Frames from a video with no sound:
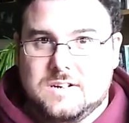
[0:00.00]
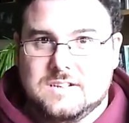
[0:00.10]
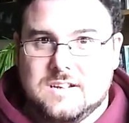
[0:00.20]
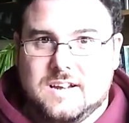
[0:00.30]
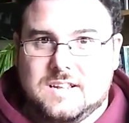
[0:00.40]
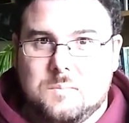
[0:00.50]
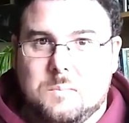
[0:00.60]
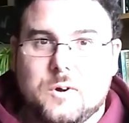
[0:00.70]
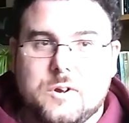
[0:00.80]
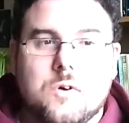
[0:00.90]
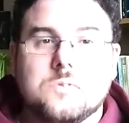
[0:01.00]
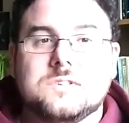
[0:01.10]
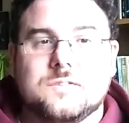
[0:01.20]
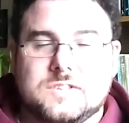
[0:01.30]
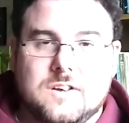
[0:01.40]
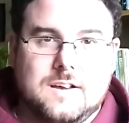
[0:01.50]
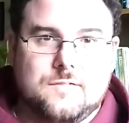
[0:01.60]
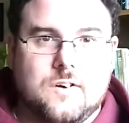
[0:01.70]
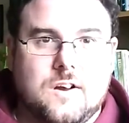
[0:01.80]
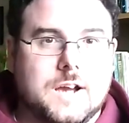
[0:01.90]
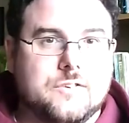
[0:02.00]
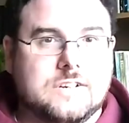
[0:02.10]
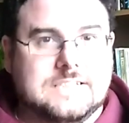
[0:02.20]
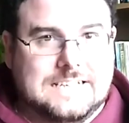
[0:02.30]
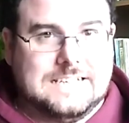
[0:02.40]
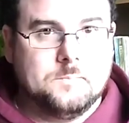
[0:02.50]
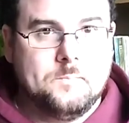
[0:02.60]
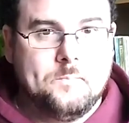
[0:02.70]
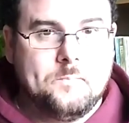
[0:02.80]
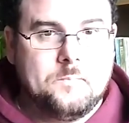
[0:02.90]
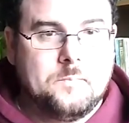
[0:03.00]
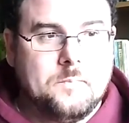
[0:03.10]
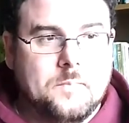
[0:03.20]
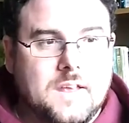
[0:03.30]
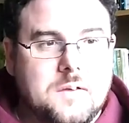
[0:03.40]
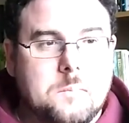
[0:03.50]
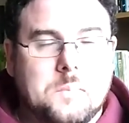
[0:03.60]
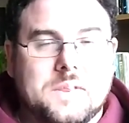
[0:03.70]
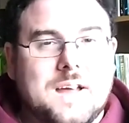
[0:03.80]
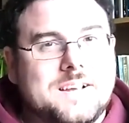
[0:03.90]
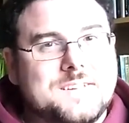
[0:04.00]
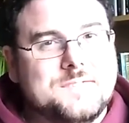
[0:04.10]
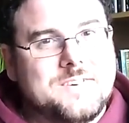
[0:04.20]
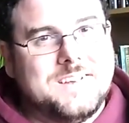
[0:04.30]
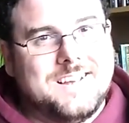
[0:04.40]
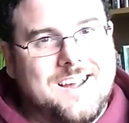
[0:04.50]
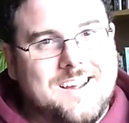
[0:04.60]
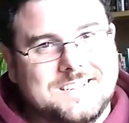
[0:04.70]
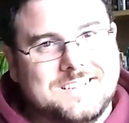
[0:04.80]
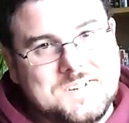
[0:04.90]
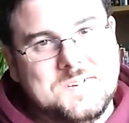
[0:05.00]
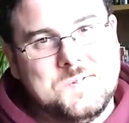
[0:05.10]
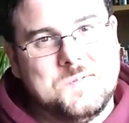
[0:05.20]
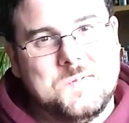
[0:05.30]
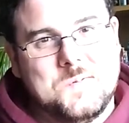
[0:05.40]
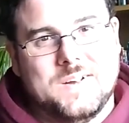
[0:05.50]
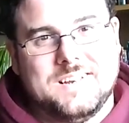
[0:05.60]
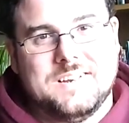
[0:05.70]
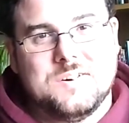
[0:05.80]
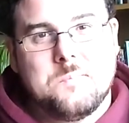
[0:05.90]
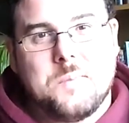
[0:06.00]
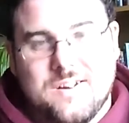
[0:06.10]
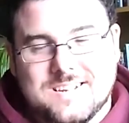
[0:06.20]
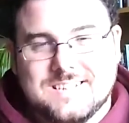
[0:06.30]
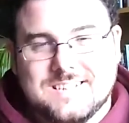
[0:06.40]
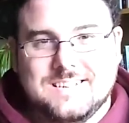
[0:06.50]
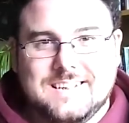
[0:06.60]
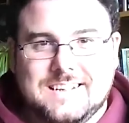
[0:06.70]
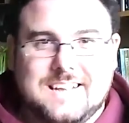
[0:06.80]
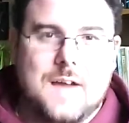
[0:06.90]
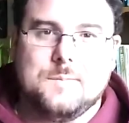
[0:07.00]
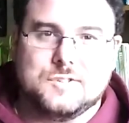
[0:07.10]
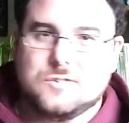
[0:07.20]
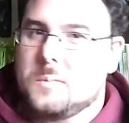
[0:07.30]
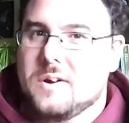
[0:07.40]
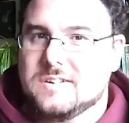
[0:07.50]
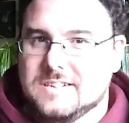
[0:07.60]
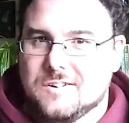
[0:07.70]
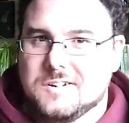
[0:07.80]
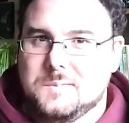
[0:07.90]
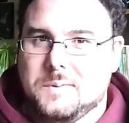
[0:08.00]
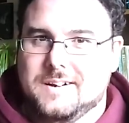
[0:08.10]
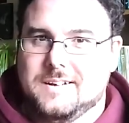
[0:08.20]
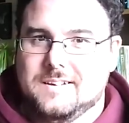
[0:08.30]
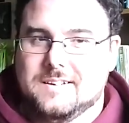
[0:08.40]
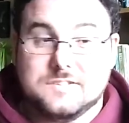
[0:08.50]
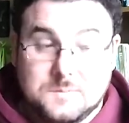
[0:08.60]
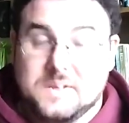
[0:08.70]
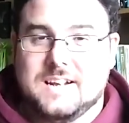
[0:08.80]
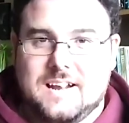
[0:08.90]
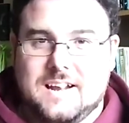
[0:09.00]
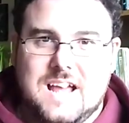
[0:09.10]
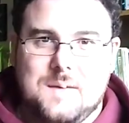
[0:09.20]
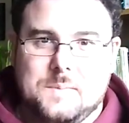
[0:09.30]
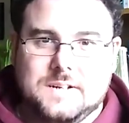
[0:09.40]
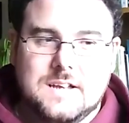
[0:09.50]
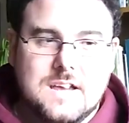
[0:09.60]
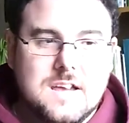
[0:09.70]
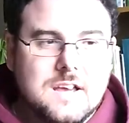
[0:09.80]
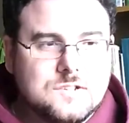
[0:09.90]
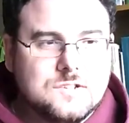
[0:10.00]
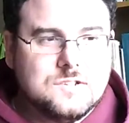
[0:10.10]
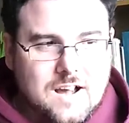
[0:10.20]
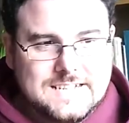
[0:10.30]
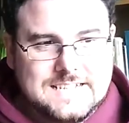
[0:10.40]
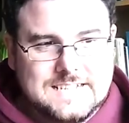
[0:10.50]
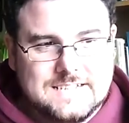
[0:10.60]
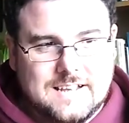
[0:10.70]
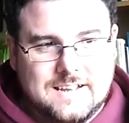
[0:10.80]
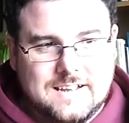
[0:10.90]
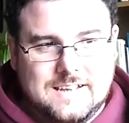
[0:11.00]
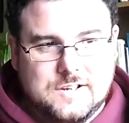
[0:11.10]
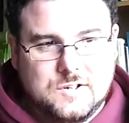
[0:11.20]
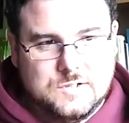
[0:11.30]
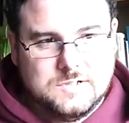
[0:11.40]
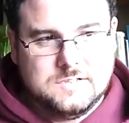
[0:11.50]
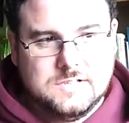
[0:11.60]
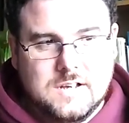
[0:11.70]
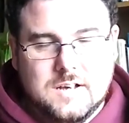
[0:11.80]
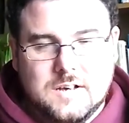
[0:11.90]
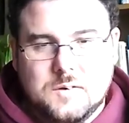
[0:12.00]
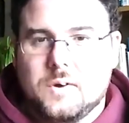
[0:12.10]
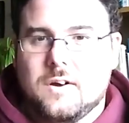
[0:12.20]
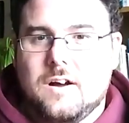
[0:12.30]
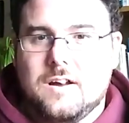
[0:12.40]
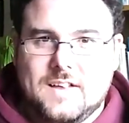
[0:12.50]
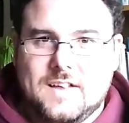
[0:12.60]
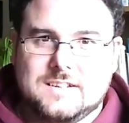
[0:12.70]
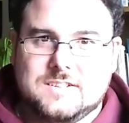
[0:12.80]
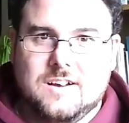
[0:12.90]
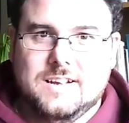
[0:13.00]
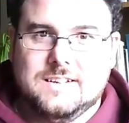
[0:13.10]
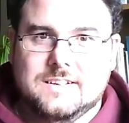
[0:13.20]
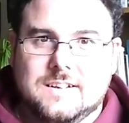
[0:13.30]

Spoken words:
it is like to put your own stuff aside for a higher ideal. But that gets very hard to do when you're personally damaged or personally hurt by something that has happened. So the idea that he could put all of that aside